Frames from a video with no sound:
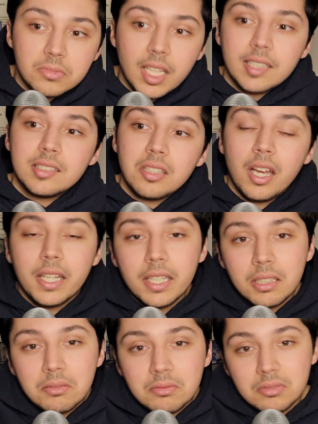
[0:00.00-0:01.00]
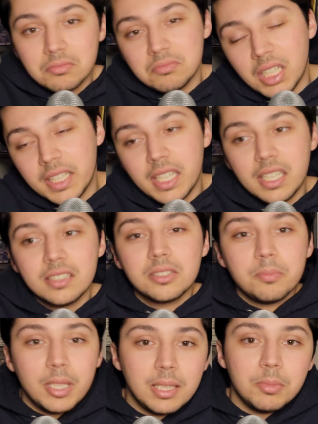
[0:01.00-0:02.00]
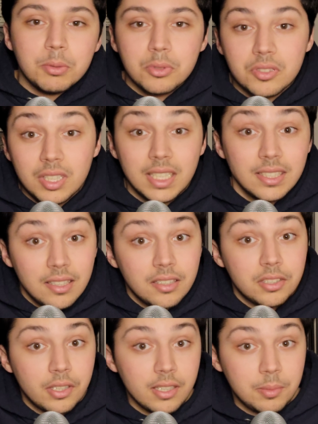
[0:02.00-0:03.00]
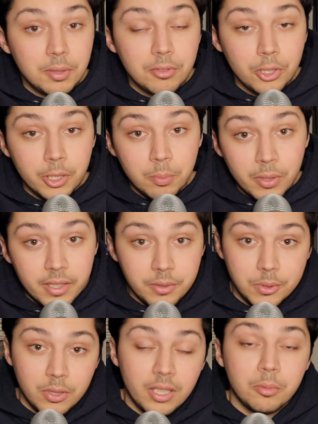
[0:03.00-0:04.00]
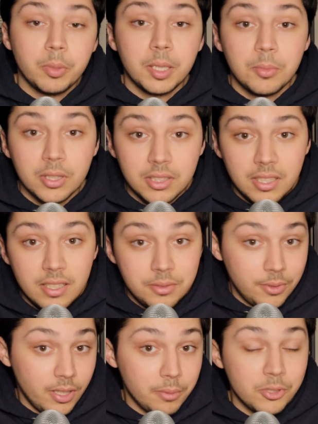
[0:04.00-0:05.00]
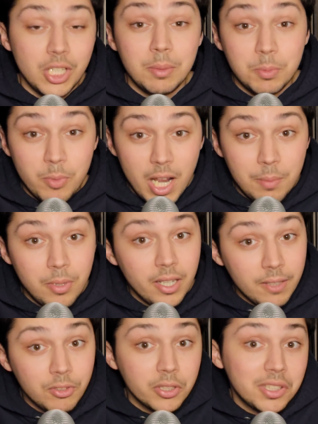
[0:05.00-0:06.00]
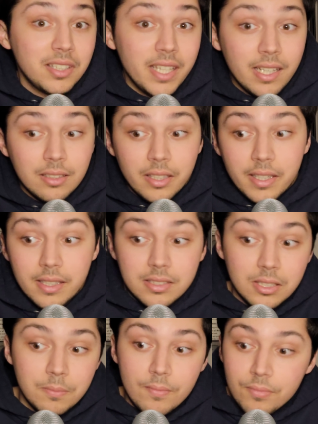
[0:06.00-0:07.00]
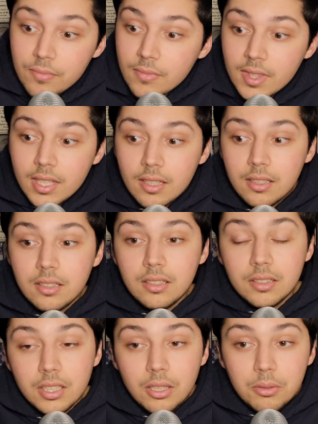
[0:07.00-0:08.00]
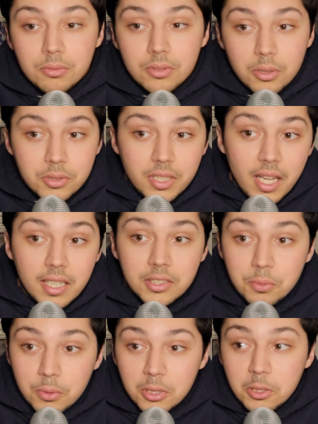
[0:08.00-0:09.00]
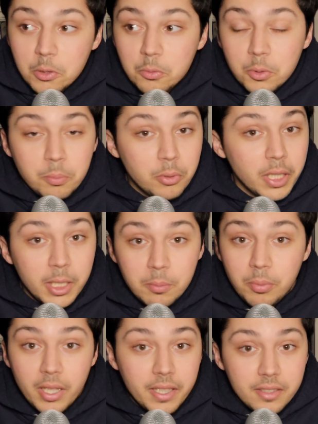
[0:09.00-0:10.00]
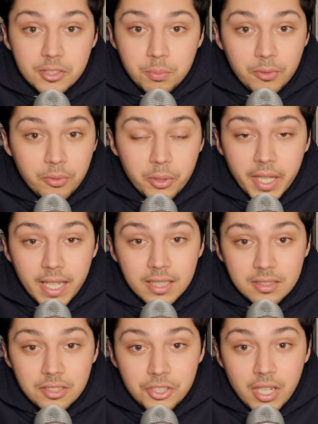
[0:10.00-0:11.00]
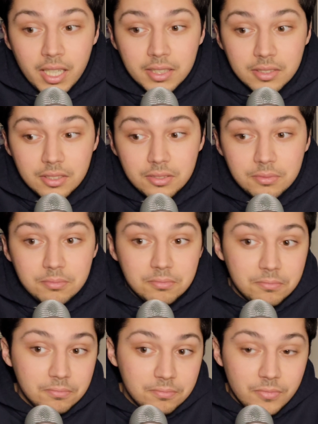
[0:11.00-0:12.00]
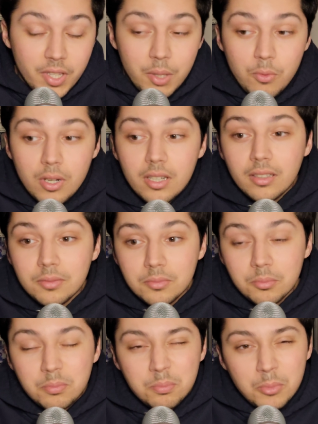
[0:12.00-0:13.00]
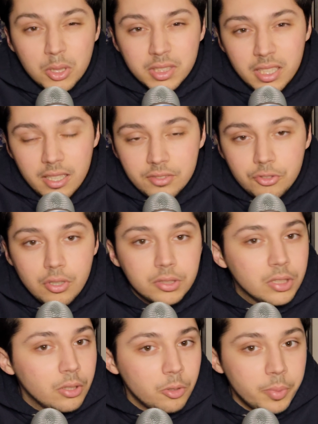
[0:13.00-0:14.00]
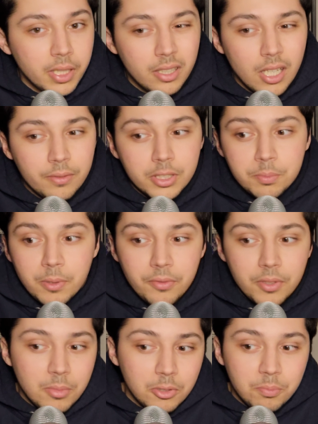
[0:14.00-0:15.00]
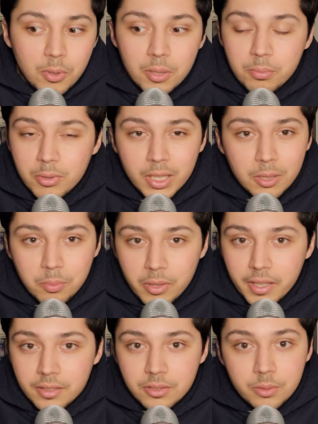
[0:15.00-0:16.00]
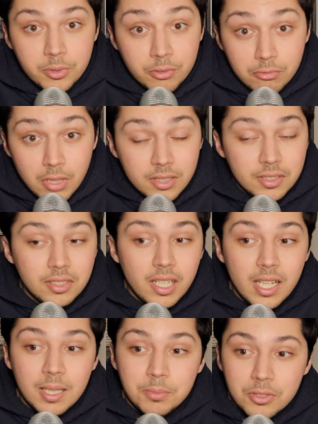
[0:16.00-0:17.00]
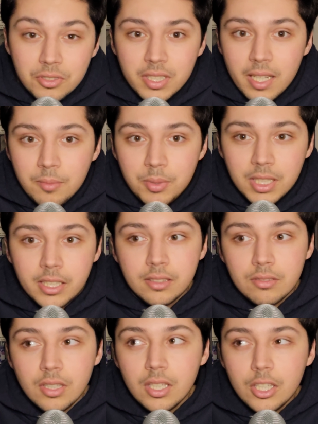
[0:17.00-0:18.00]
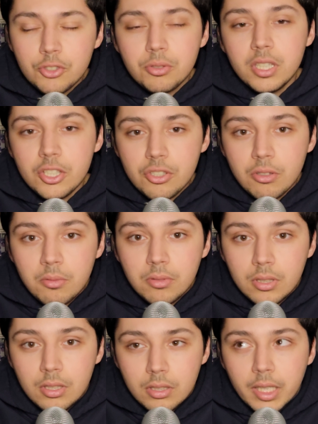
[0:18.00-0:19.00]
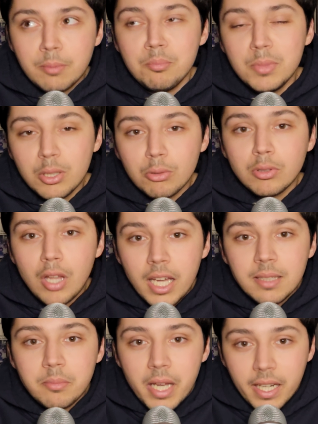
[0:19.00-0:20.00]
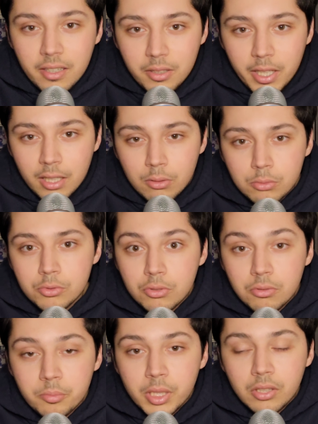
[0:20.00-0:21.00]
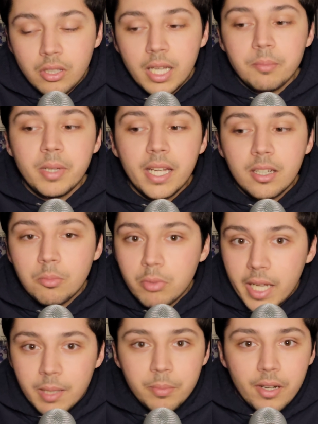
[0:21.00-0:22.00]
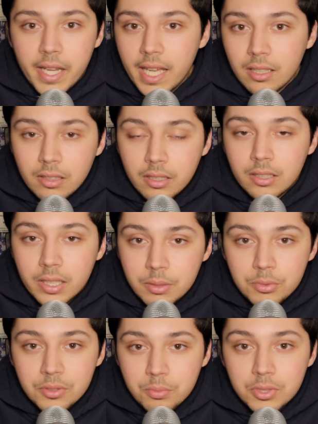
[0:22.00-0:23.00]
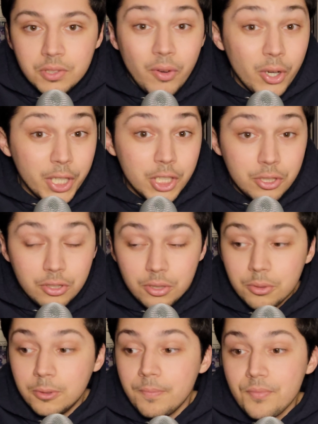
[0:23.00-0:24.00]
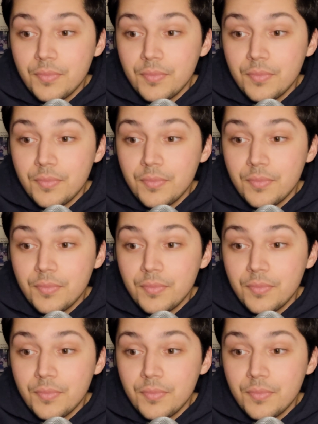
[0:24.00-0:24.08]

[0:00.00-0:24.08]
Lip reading: nice signing, I guess, maybe we'll see. And then they turn out to be really good players. We saw that with Blake Martinez, saw that with James Bradbury. If you looked at the analytics, you know, those guys were pretty good players before they got to the Giants. They were. Martinez struggled a little bit in coverage, but most part, pretty good player in terms of run stops and just kind of being a traditional, like, middle linebacker, like an old-school middle linebacker. Bradbury analytically was very good, too.